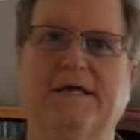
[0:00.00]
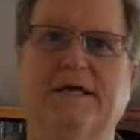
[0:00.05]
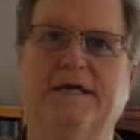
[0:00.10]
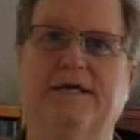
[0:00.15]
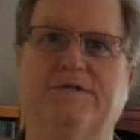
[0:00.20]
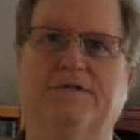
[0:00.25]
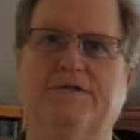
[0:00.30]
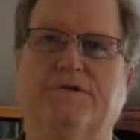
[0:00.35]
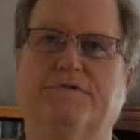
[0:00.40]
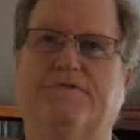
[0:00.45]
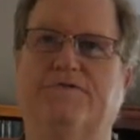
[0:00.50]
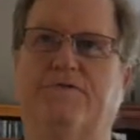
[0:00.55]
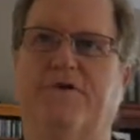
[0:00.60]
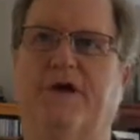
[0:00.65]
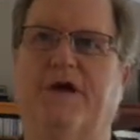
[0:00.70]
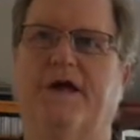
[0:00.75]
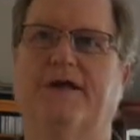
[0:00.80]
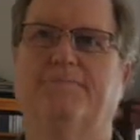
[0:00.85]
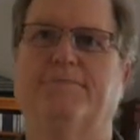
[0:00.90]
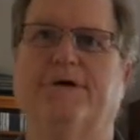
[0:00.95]
in the
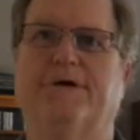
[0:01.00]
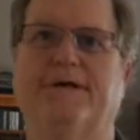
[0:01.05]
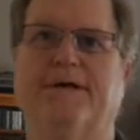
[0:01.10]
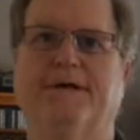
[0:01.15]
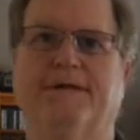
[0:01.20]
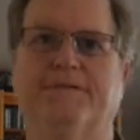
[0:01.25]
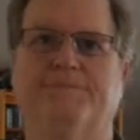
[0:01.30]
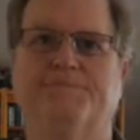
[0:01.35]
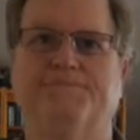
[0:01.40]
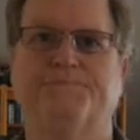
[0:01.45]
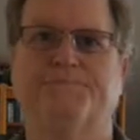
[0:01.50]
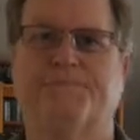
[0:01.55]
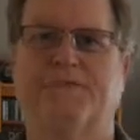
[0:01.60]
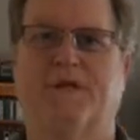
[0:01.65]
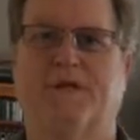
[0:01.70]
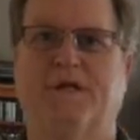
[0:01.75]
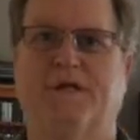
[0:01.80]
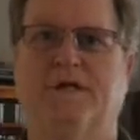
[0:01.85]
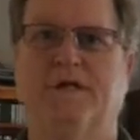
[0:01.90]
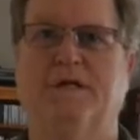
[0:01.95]
frame
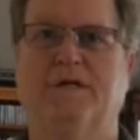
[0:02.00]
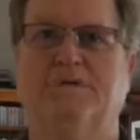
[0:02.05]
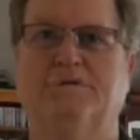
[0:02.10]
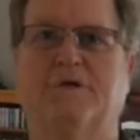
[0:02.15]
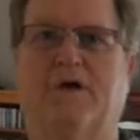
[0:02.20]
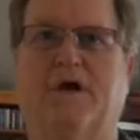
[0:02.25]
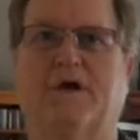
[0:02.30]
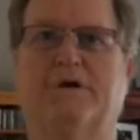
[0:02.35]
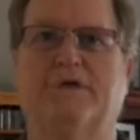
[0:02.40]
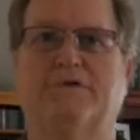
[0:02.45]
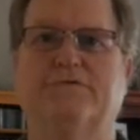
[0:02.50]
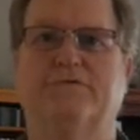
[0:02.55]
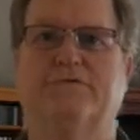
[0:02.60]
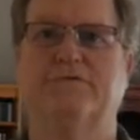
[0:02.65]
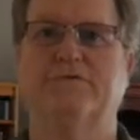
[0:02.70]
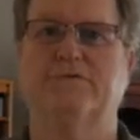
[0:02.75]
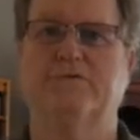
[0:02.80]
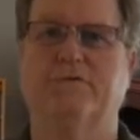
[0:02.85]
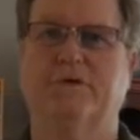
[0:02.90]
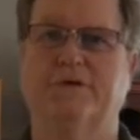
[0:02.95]
talking to
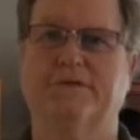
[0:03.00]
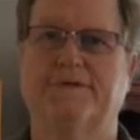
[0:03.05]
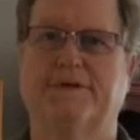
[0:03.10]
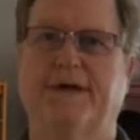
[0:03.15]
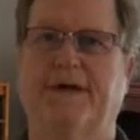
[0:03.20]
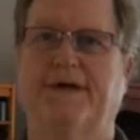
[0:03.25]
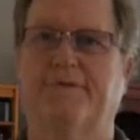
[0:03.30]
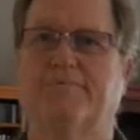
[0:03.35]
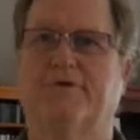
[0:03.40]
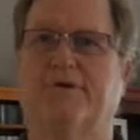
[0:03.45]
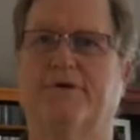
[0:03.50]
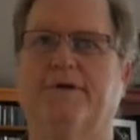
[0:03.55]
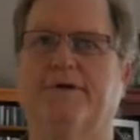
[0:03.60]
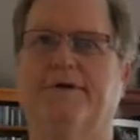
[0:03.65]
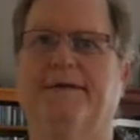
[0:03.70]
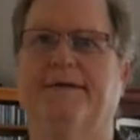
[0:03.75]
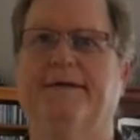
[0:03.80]
you on camera.